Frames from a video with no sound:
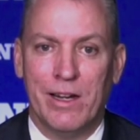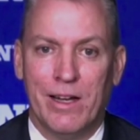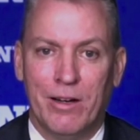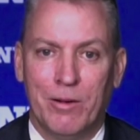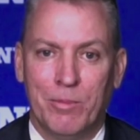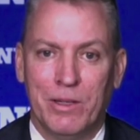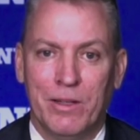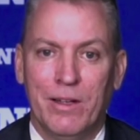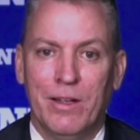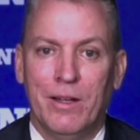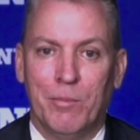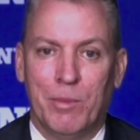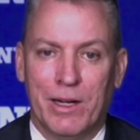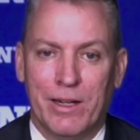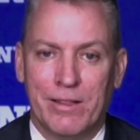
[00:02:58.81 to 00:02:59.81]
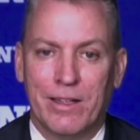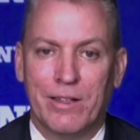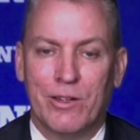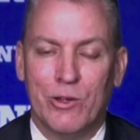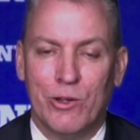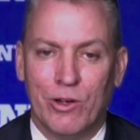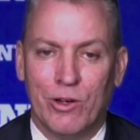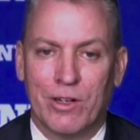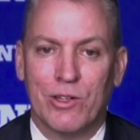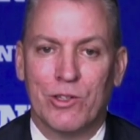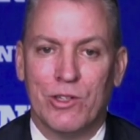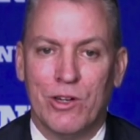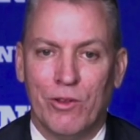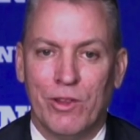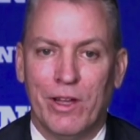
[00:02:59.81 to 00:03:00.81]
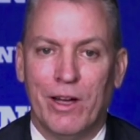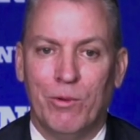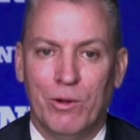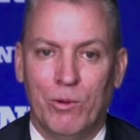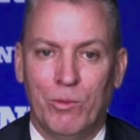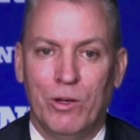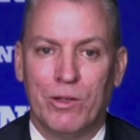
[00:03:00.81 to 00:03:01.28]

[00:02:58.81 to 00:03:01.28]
help. But I think New Yorkers know that. We'll, yeah.